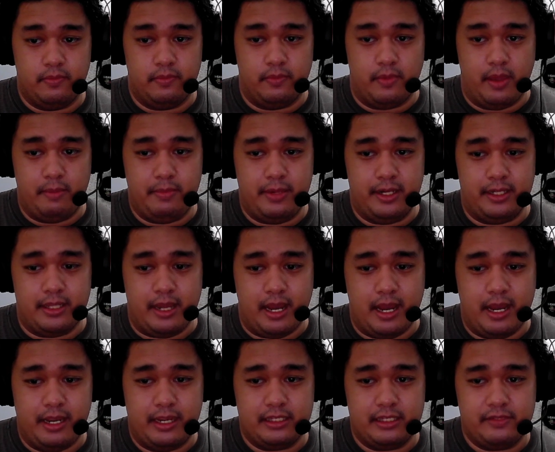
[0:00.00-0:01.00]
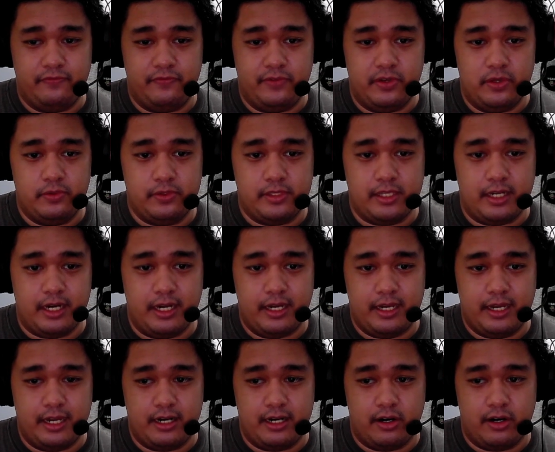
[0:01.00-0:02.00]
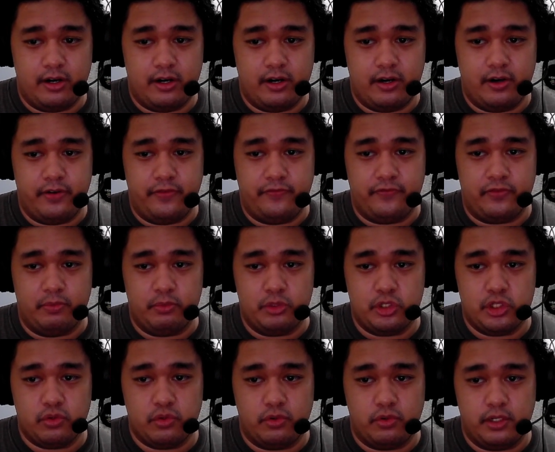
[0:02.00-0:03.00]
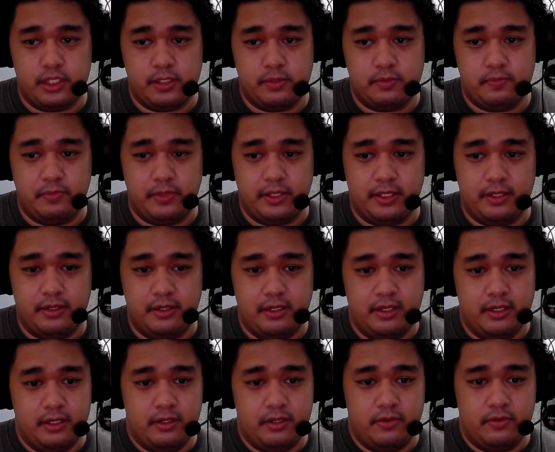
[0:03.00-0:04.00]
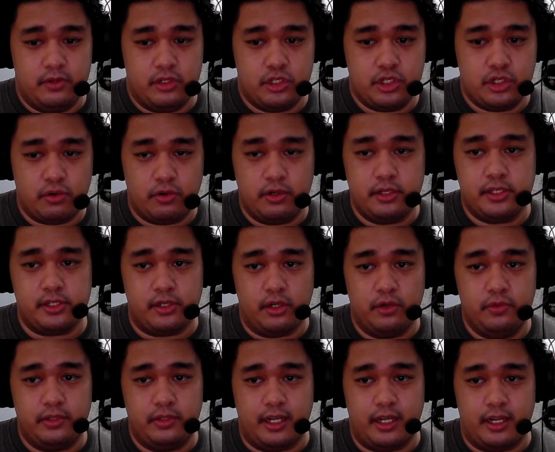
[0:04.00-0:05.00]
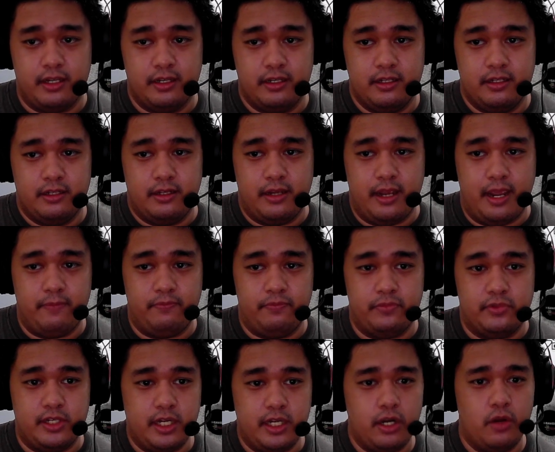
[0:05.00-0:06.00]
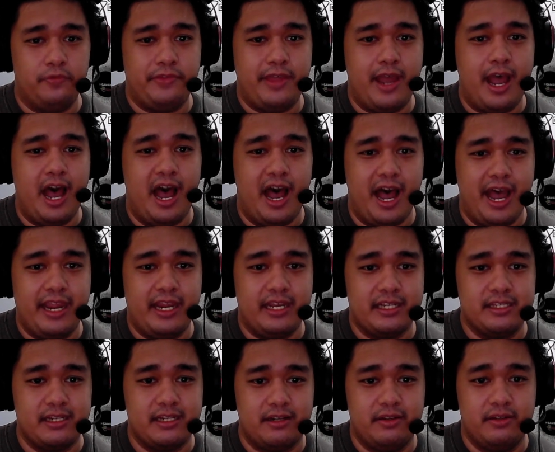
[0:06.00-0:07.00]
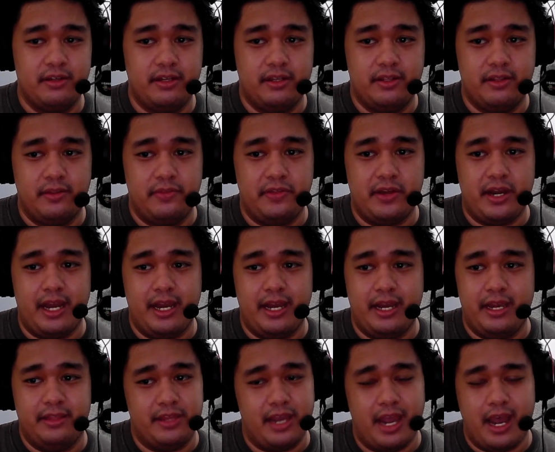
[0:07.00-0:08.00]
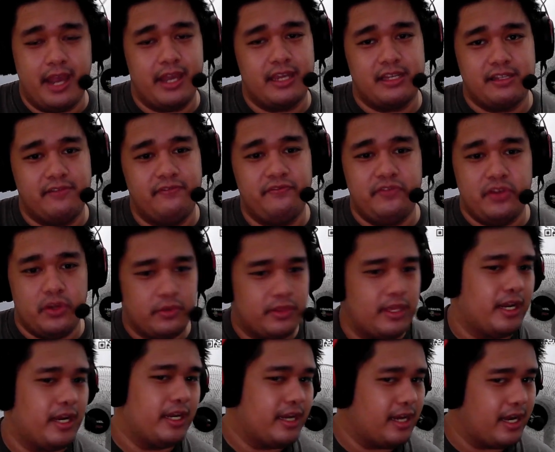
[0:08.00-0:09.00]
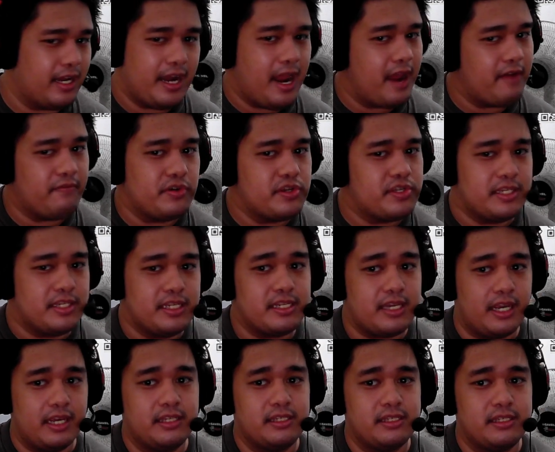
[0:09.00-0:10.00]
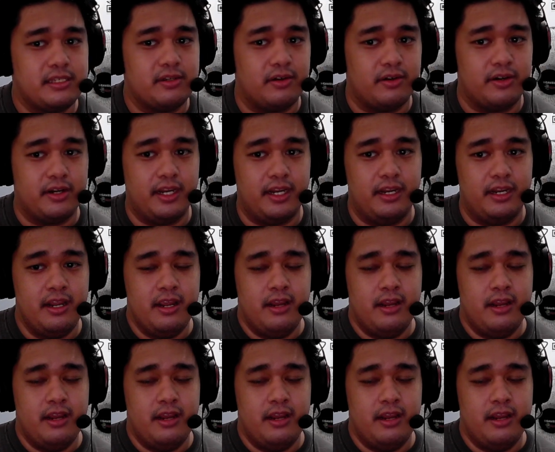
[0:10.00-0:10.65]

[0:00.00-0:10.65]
I mean, the highest views that I get are from shorts, but shorts only. And do you know the highest highest view that I got ever since I started,